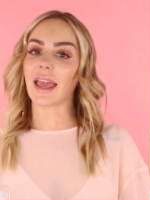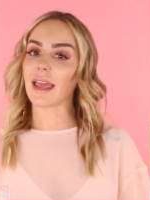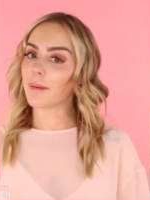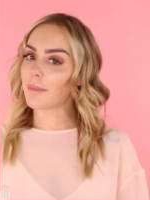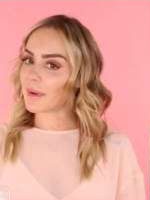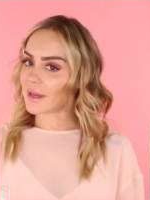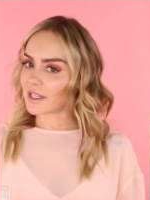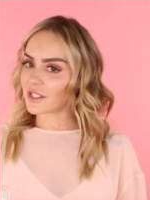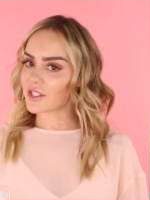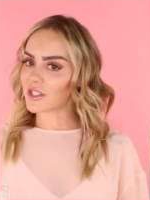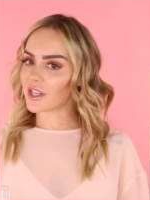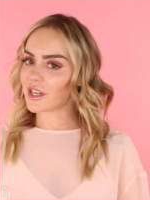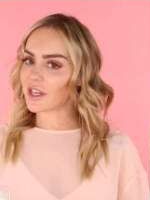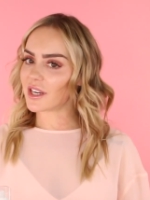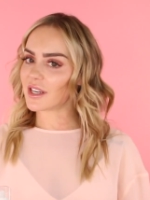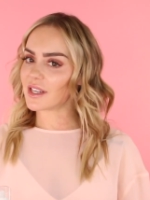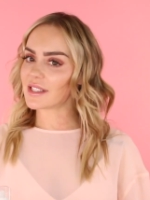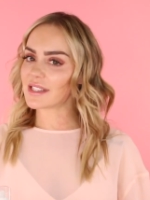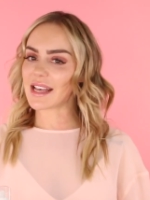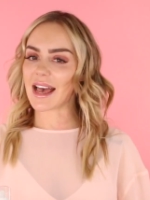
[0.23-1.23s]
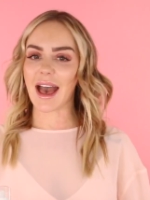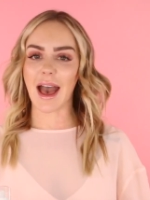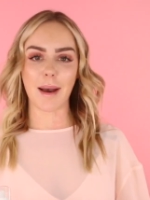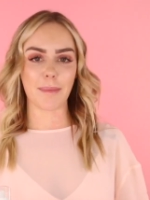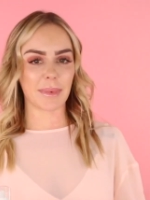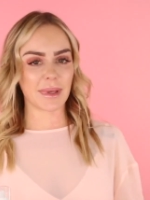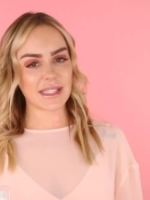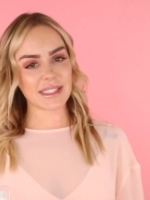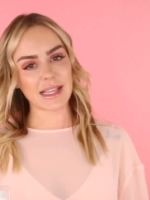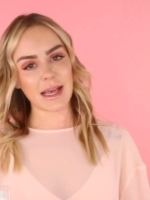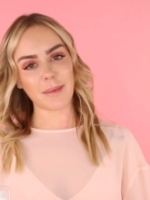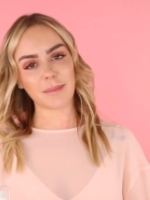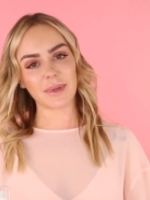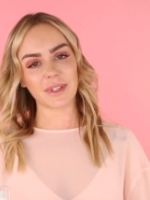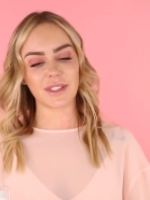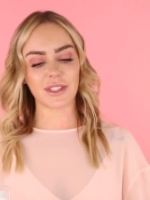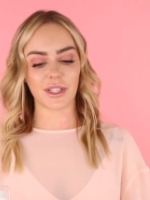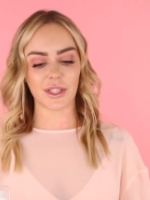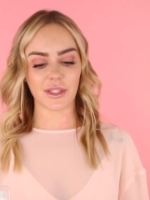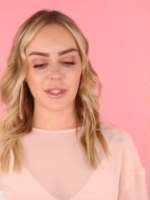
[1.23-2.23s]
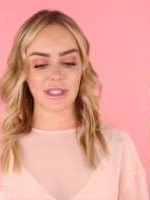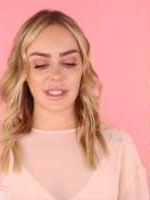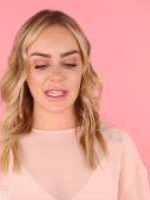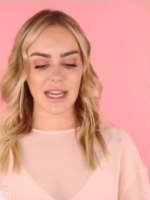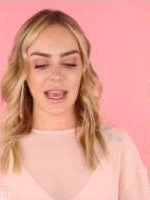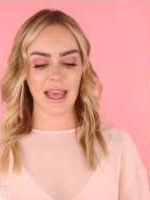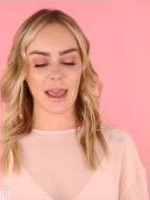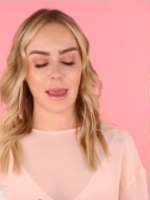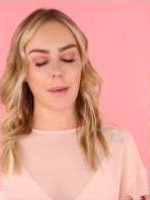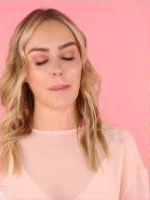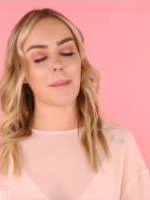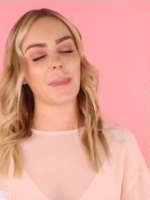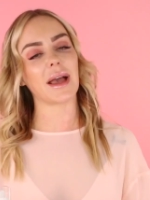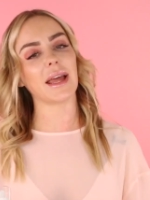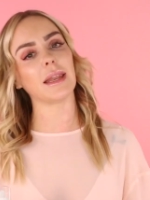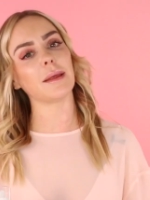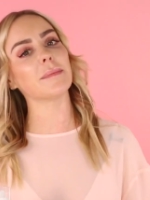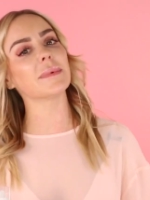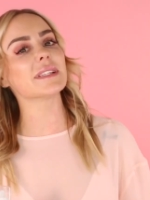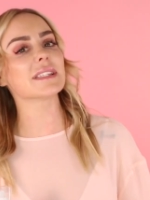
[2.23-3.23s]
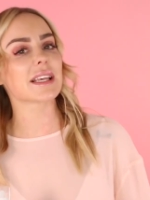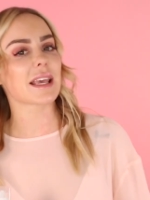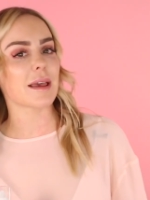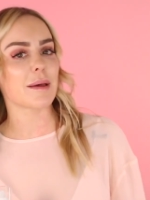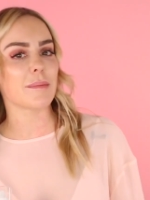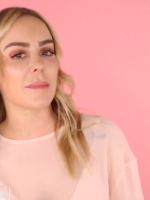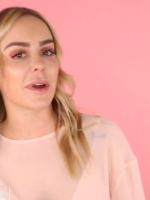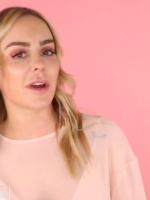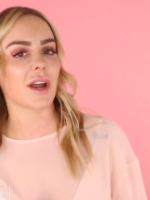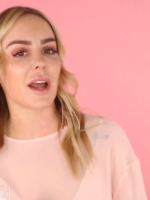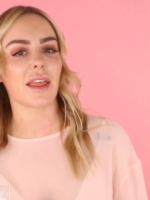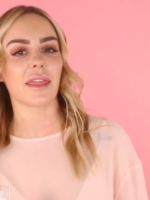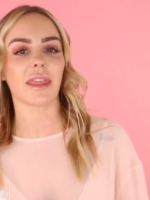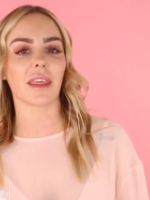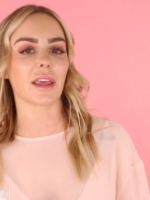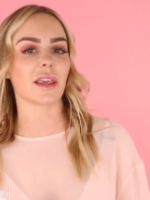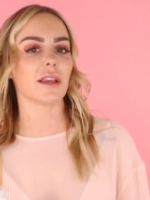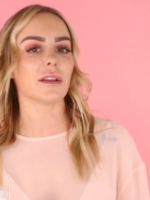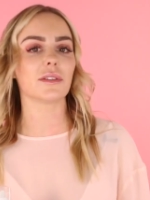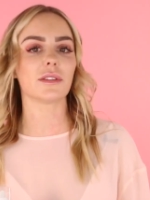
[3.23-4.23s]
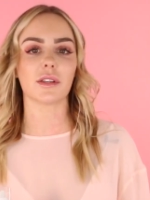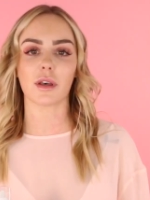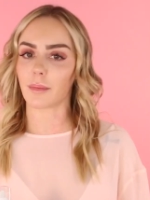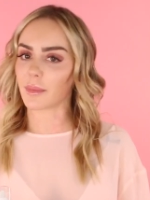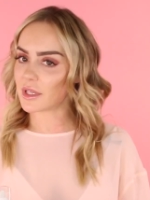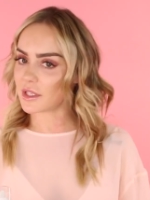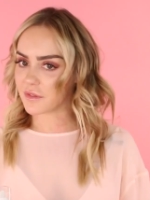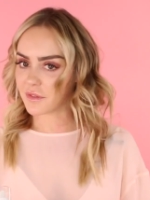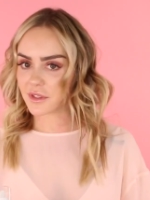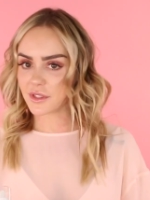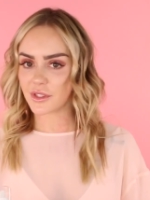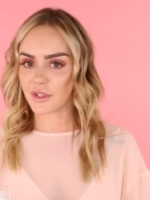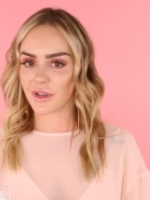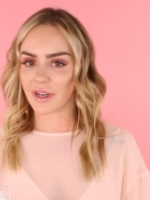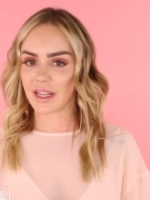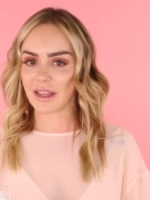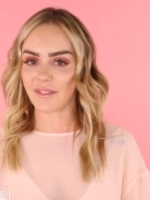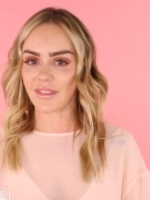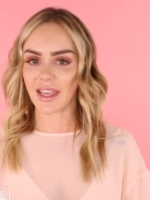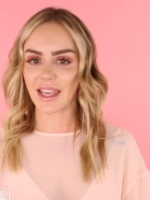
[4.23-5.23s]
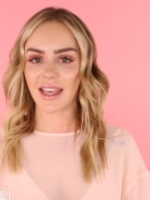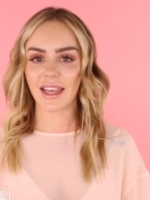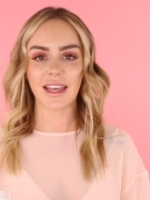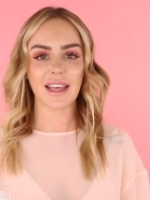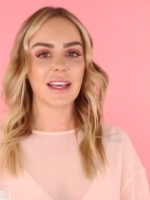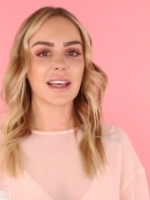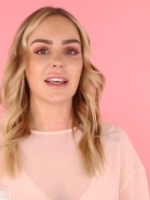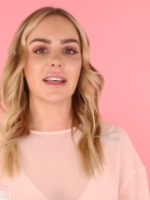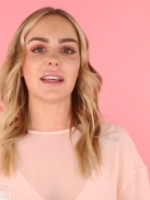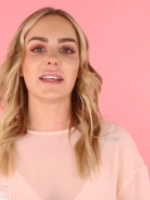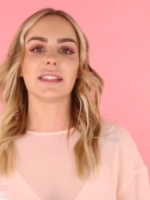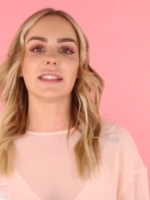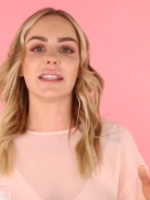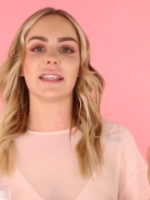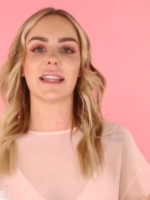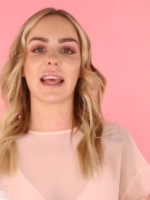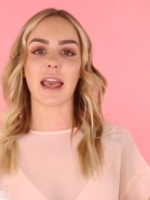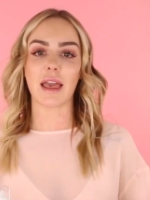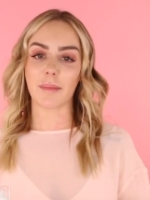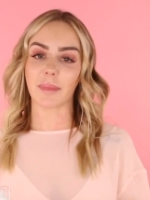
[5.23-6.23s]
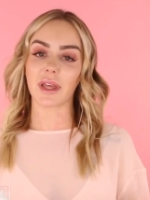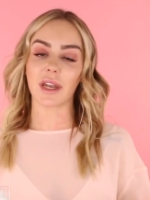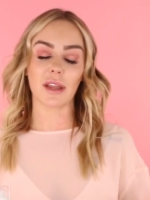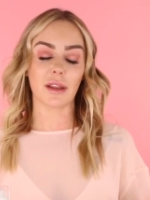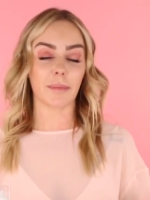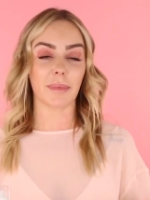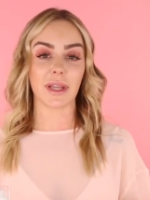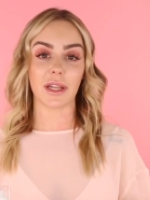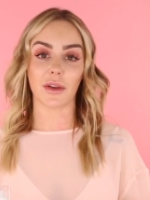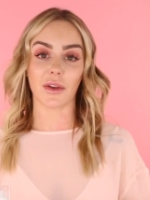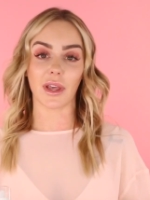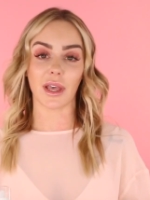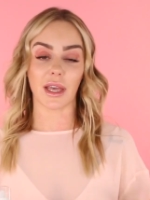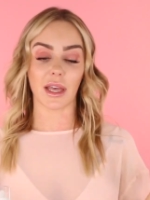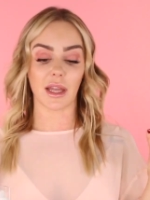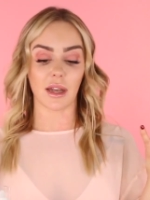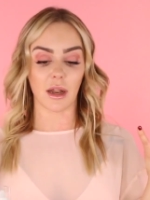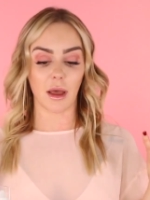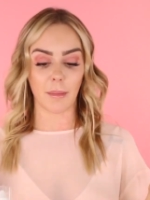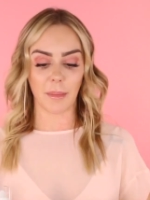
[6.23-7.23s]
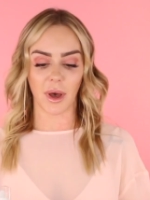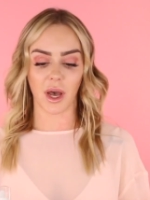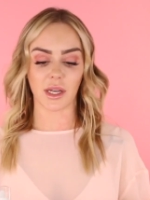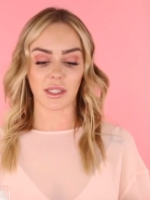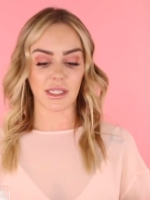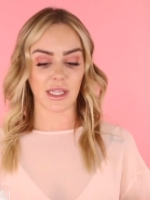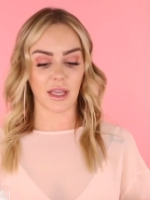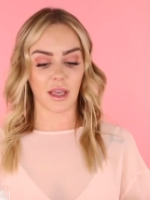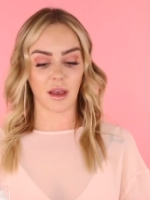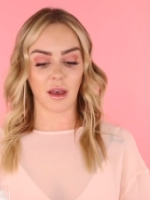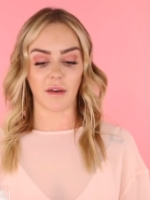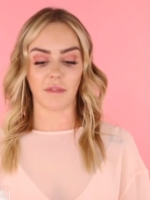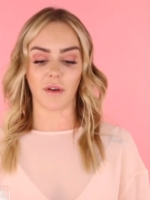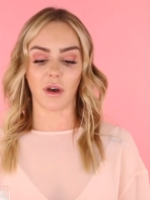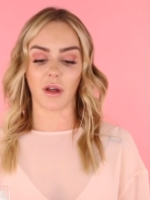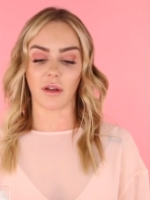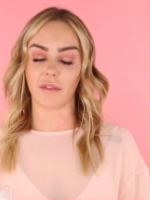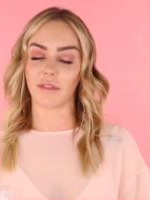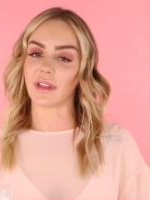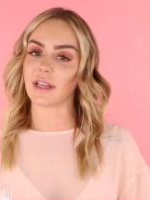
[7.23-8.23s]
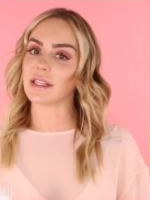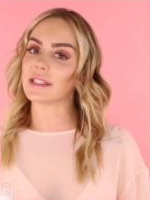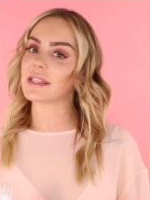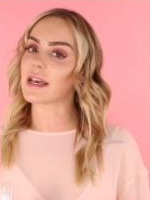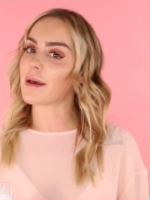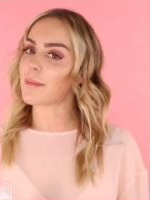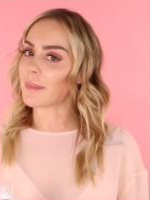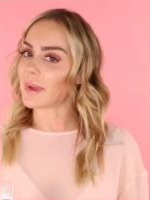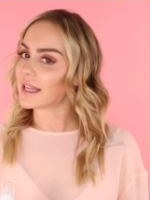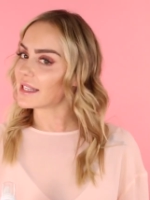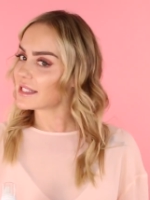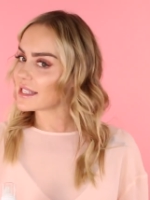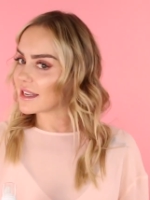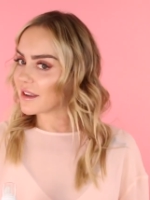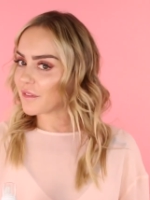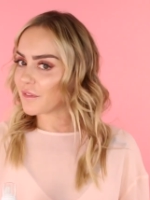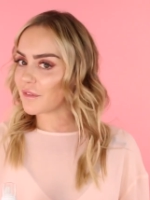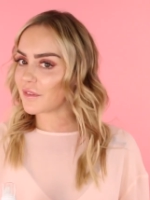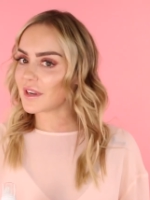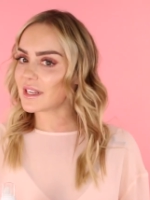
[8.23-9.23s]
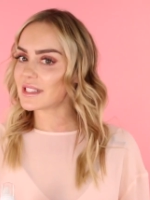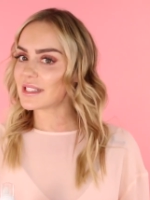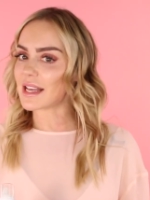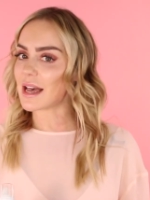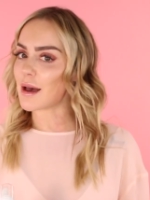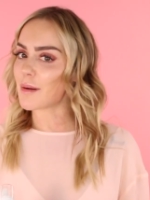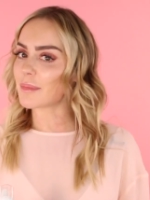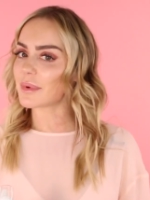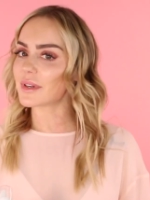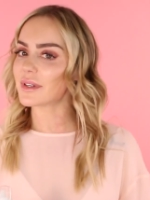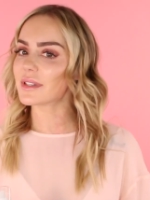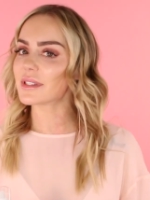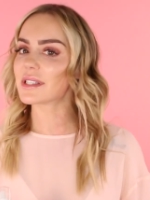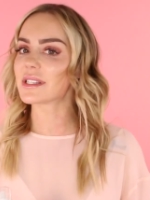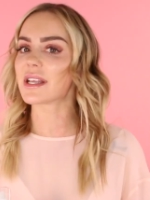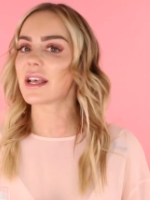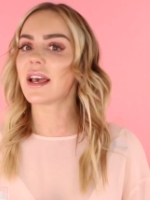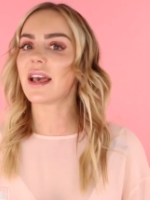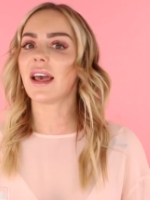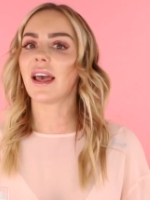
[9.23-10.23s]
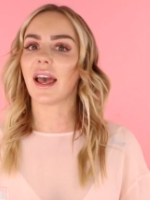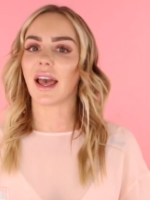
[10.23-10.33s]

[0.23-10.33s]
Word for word: Hey Pinterest, happy Sample Tuesday. My name is Kymber and thank you so much for joining me. Today I'm going to be doing an unboxing of all of these amazing free samples